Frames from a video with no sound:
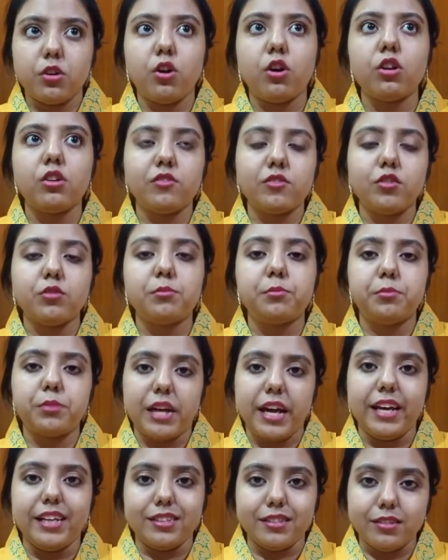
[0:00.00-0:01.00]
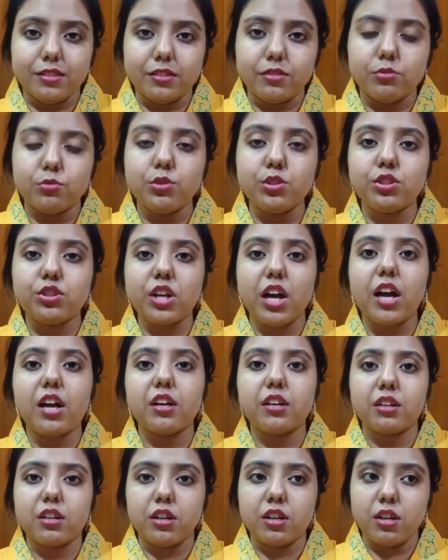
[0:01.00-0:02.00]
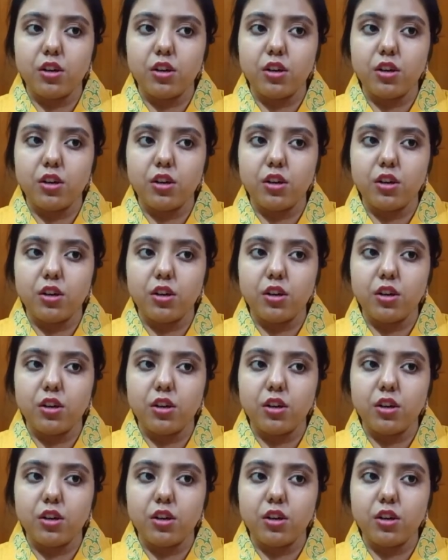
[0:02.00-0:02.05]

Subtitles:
all of the brands, which are